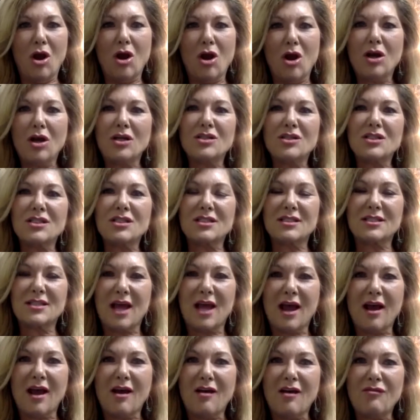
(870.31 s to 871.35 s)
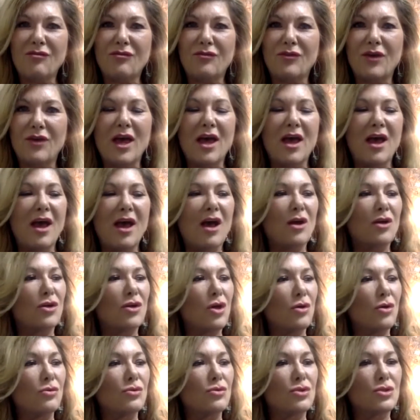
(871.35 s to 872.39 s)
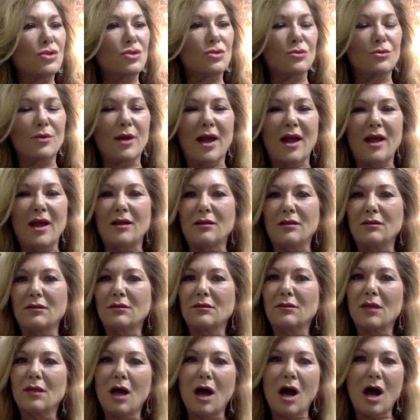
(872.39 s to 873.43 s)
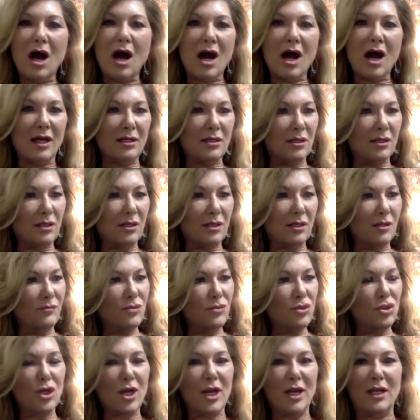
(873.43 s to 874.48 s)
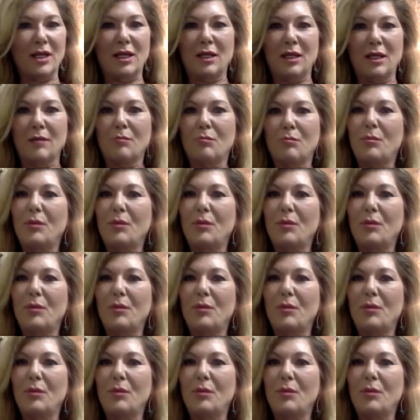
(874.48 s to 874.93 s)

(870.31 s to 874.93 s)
Our staff goes through a lot of training,